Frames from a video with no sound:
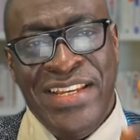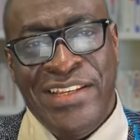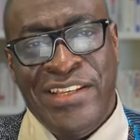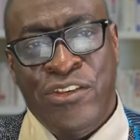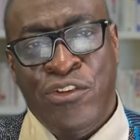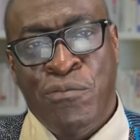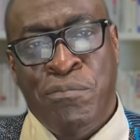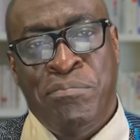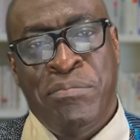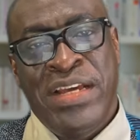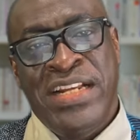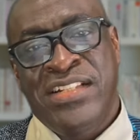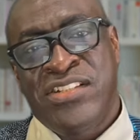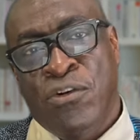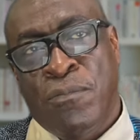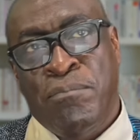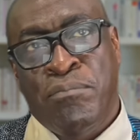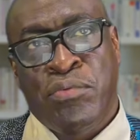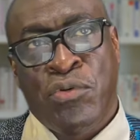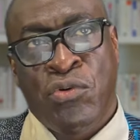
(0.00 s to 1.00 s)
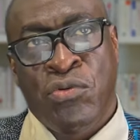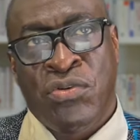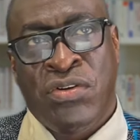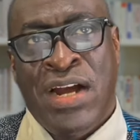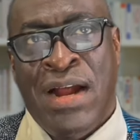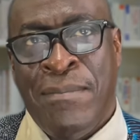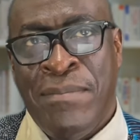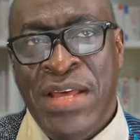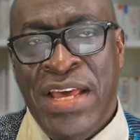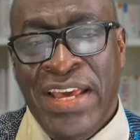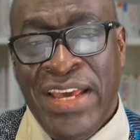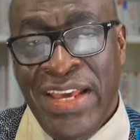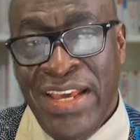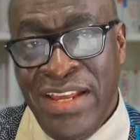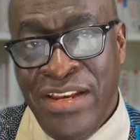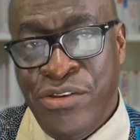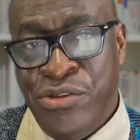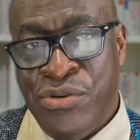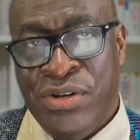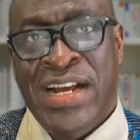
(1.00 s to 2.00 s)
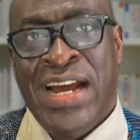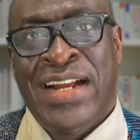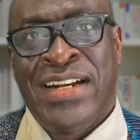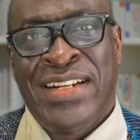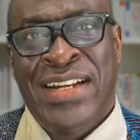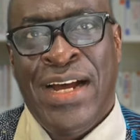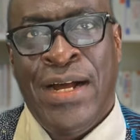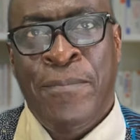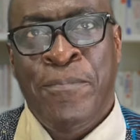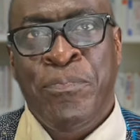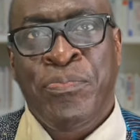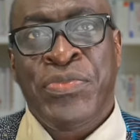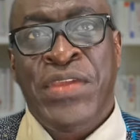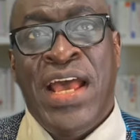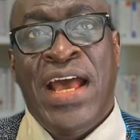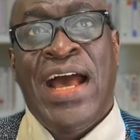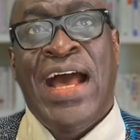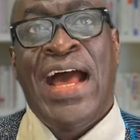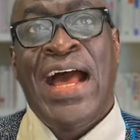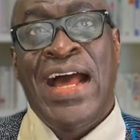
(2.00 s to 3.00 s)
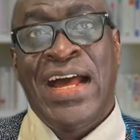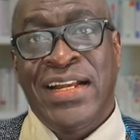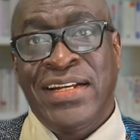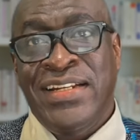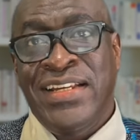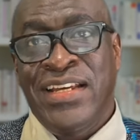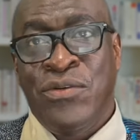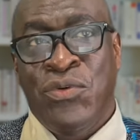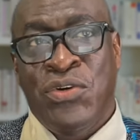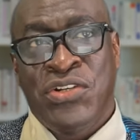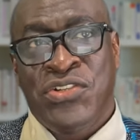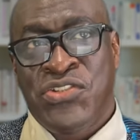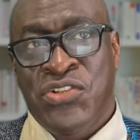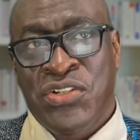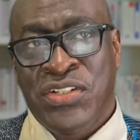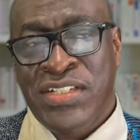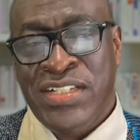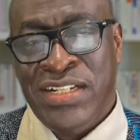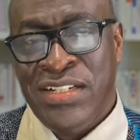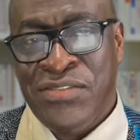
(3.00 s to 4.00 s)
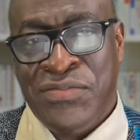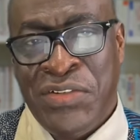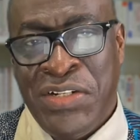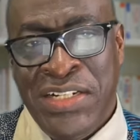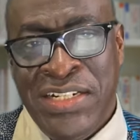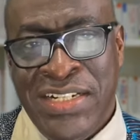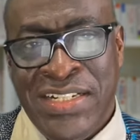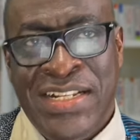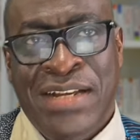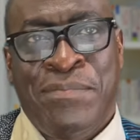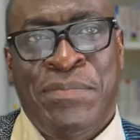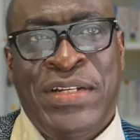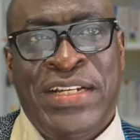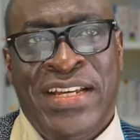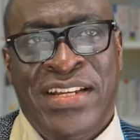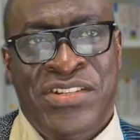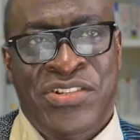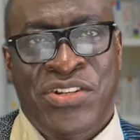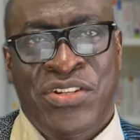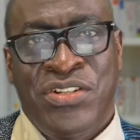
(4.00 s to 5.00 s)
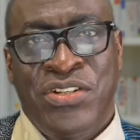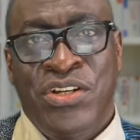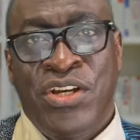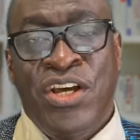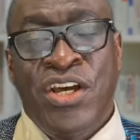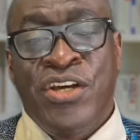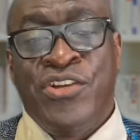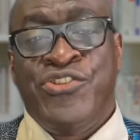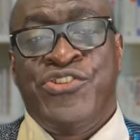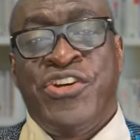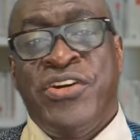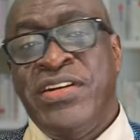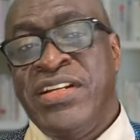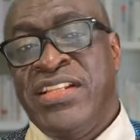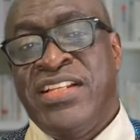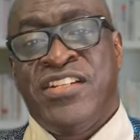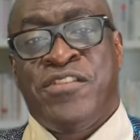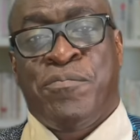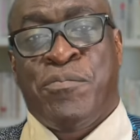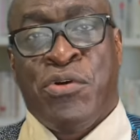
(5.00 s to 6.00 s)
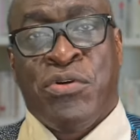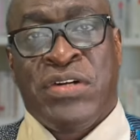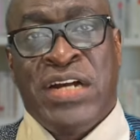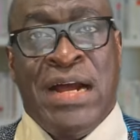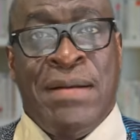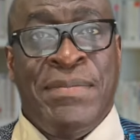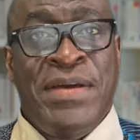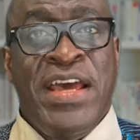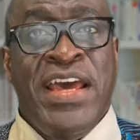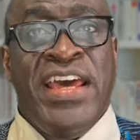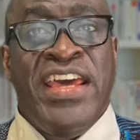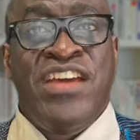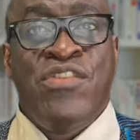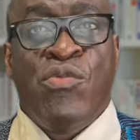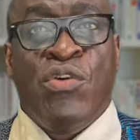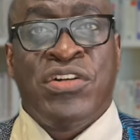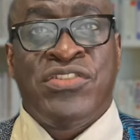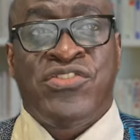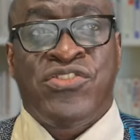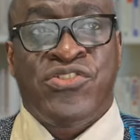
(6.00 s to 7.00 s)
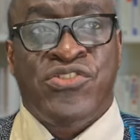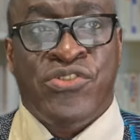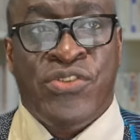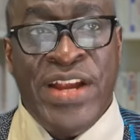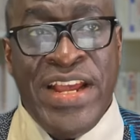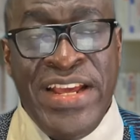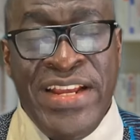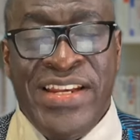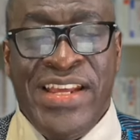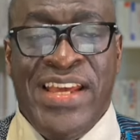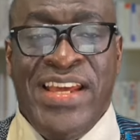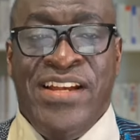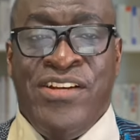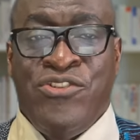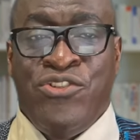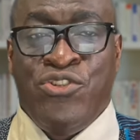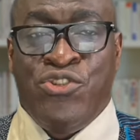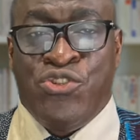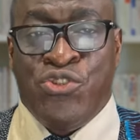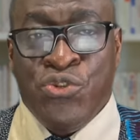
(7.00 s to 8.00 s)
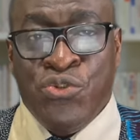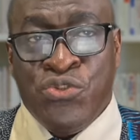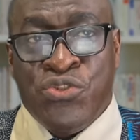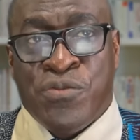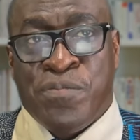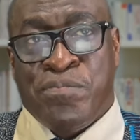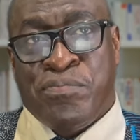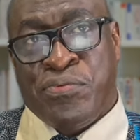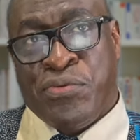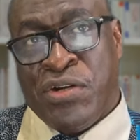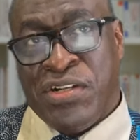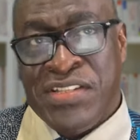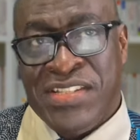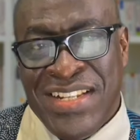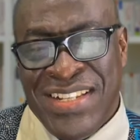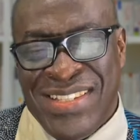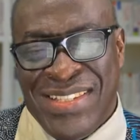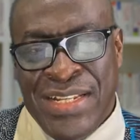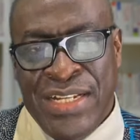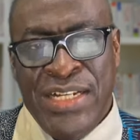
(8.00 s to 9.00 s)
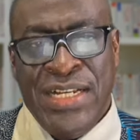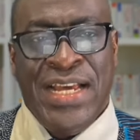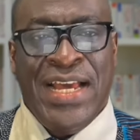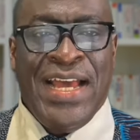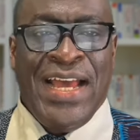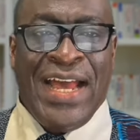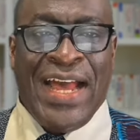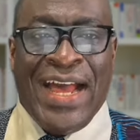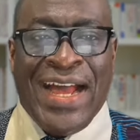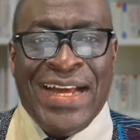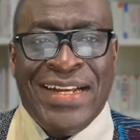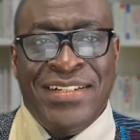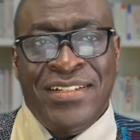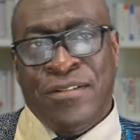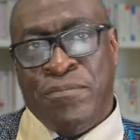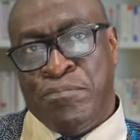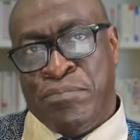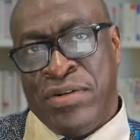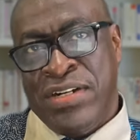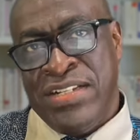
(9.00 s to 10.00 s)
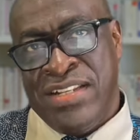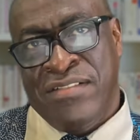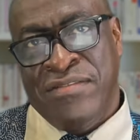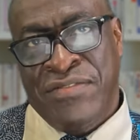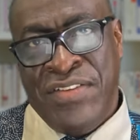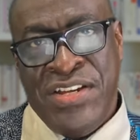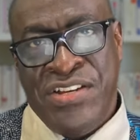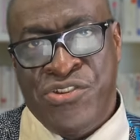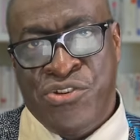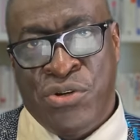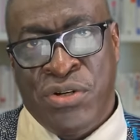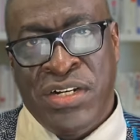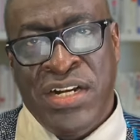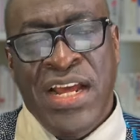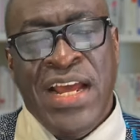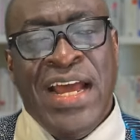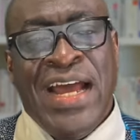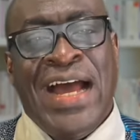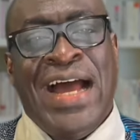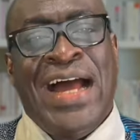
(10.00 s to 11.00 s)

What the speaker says: incubator program in Uganda, and he was successful in his application. During this program, he was trained in juice processing and preservation,